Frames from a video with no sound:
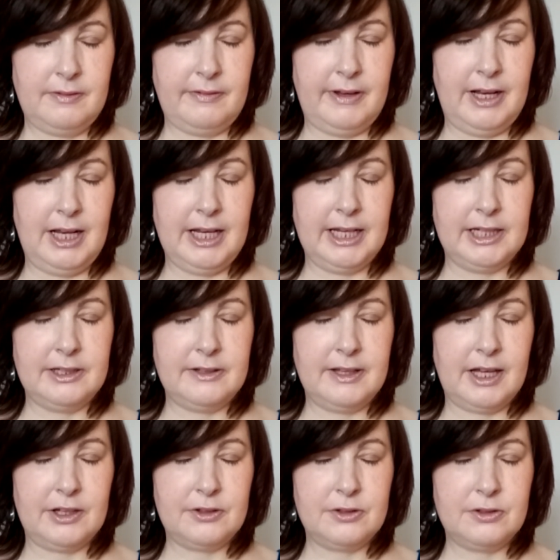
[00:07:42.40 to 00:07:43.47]
feeding into
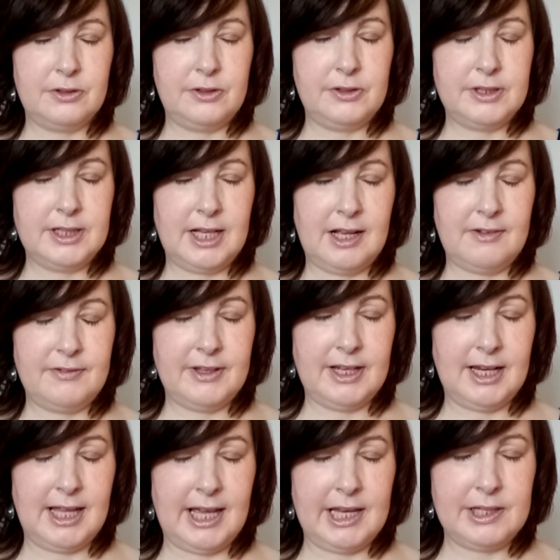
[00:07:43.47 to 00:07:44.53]
that true self that
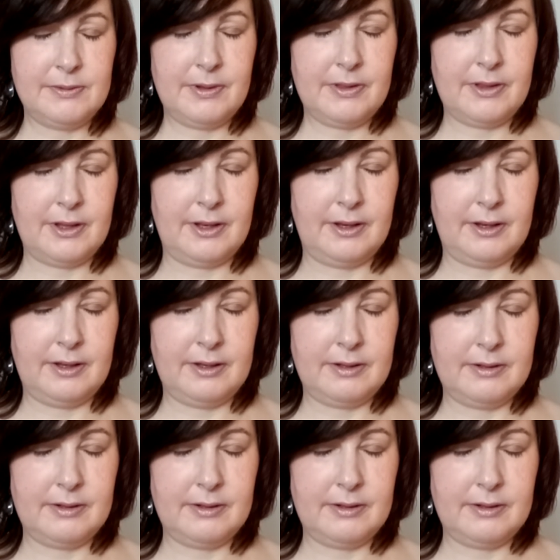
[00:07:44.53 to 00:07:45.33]
lies within.